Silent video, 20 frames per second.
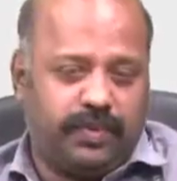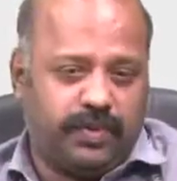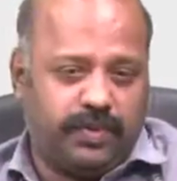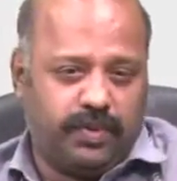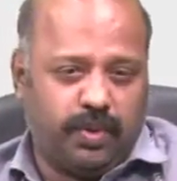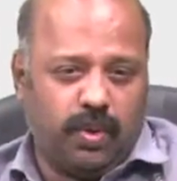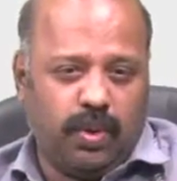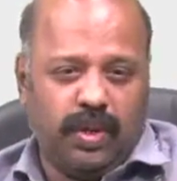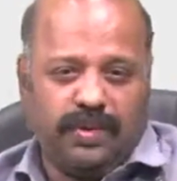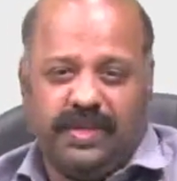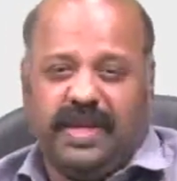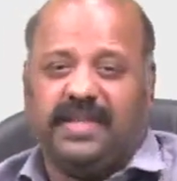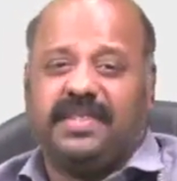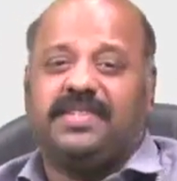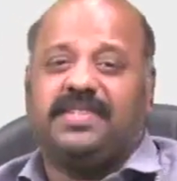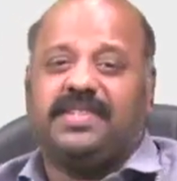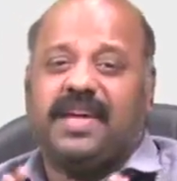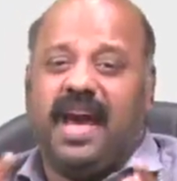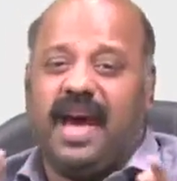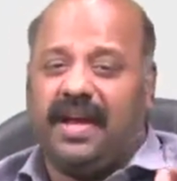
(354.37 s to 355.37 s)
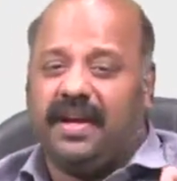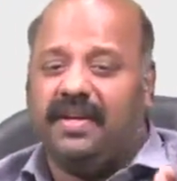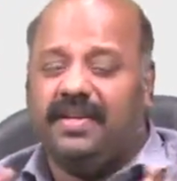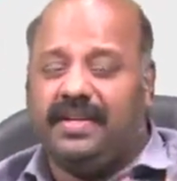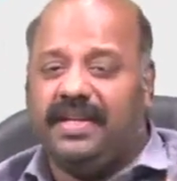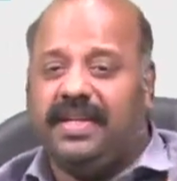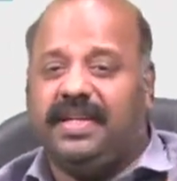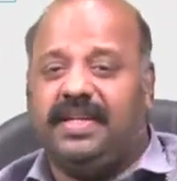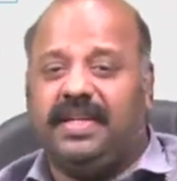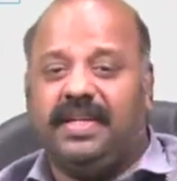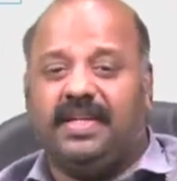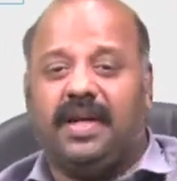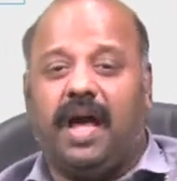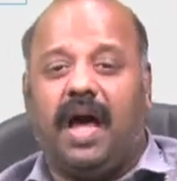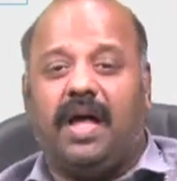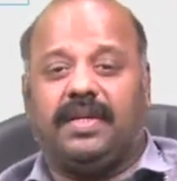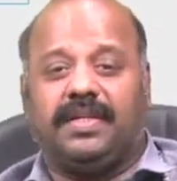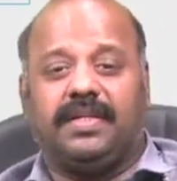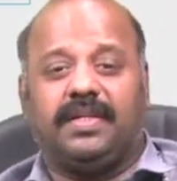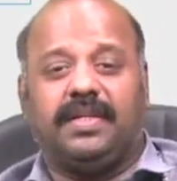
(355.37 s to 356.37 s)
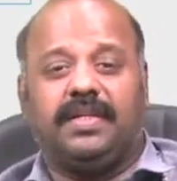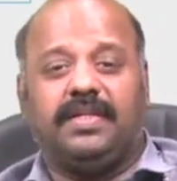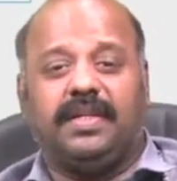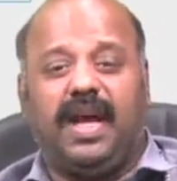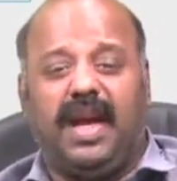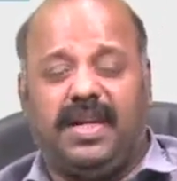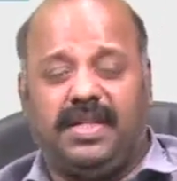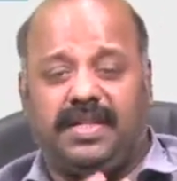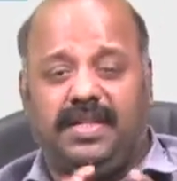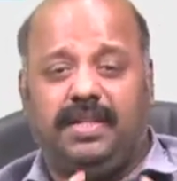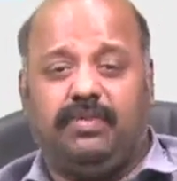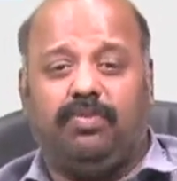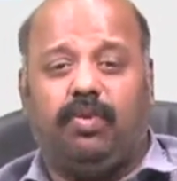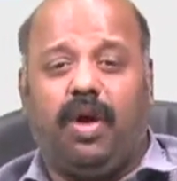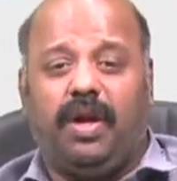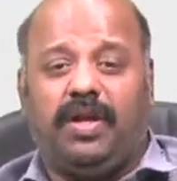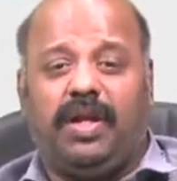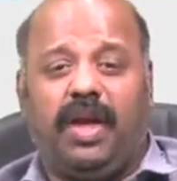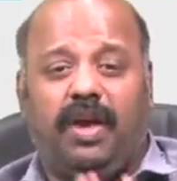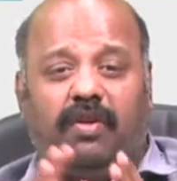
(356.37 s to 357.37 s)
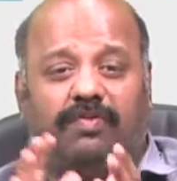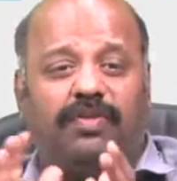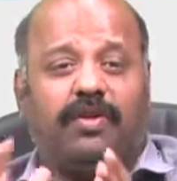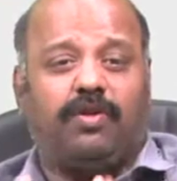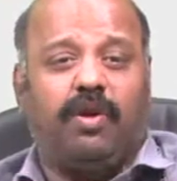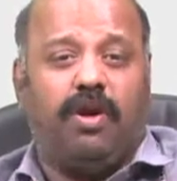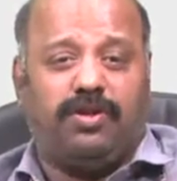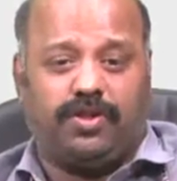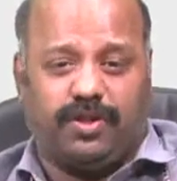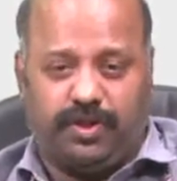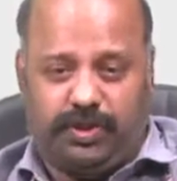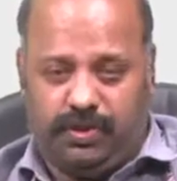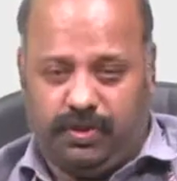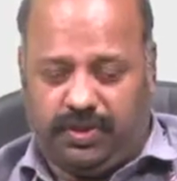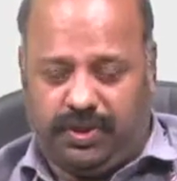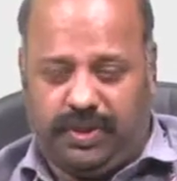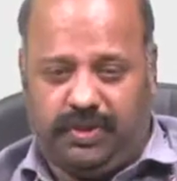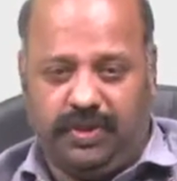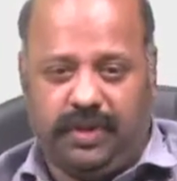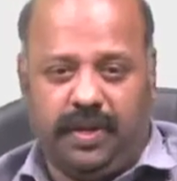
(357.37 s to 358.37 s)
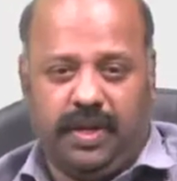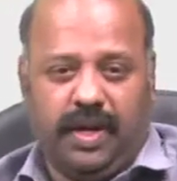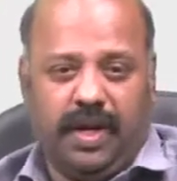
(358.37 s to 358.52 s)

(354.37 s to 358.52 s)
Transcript: So that is guaranteed in Article 19(1)(a) of the Constitution.